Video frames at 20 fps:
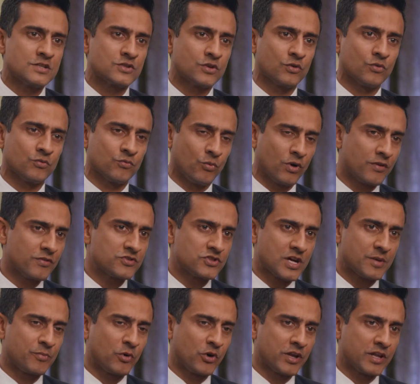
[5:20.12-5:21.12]
So one of the
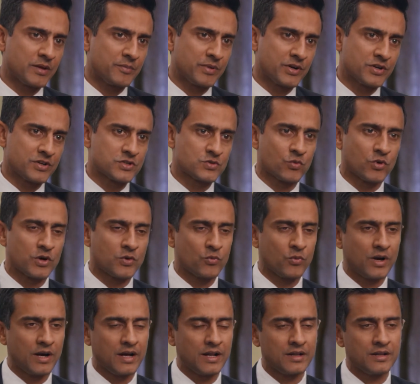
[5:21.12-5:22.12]
checkpoint inhibitors worked
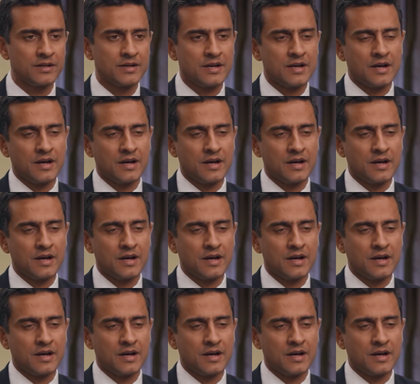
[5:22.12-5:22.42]
well.